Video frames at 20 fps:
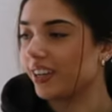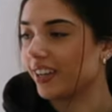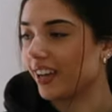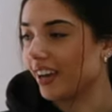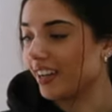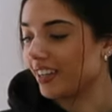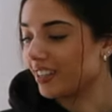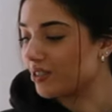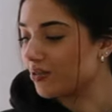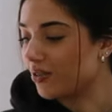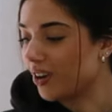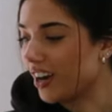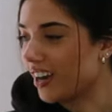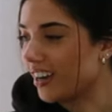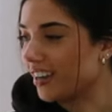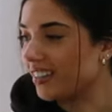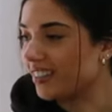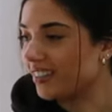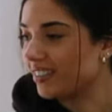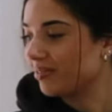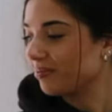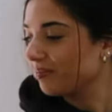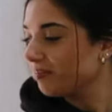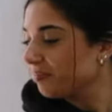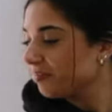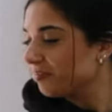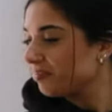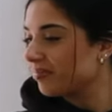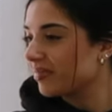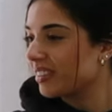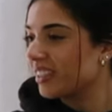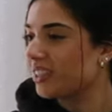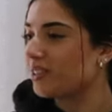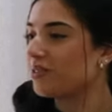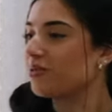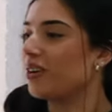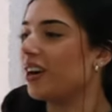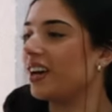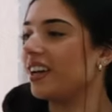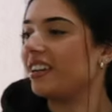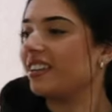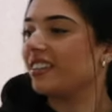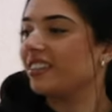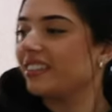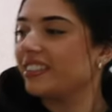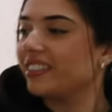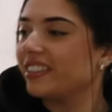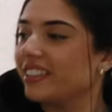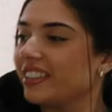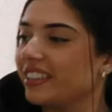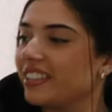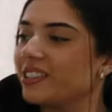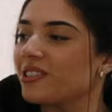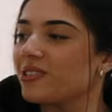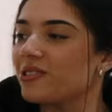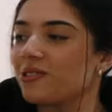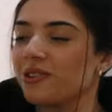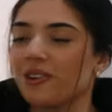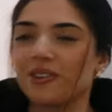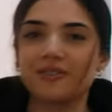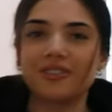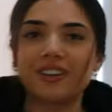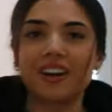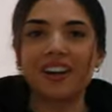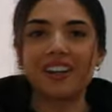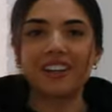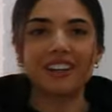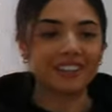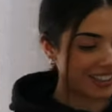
Okay, it's fine. It's fine. It's so fine.